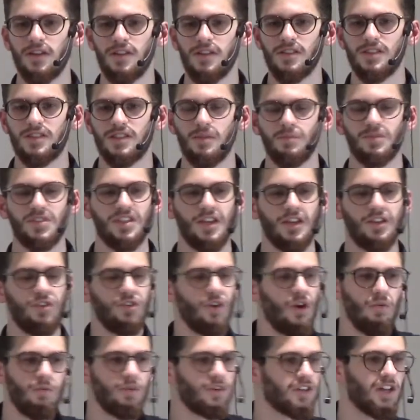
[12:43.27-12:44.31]
Some said,
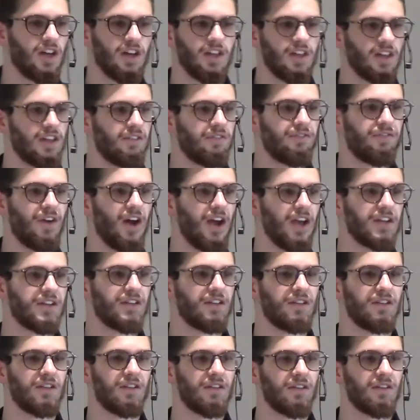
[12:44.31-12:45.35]
no, we're not going to fight.
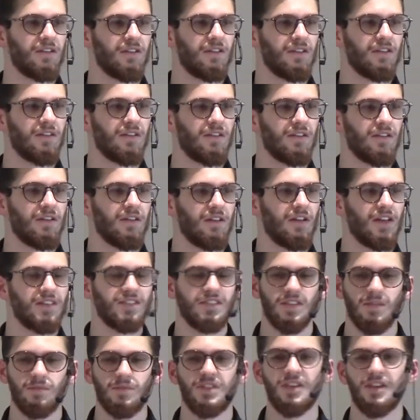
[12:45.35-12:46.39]
And
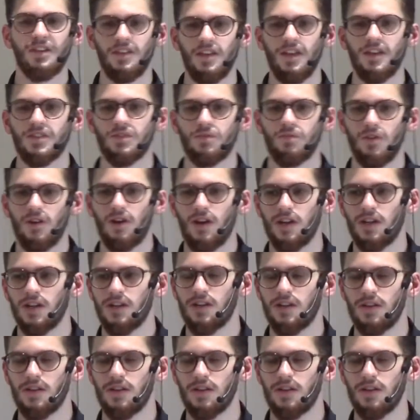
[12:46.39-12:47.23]
some said, yes, we are.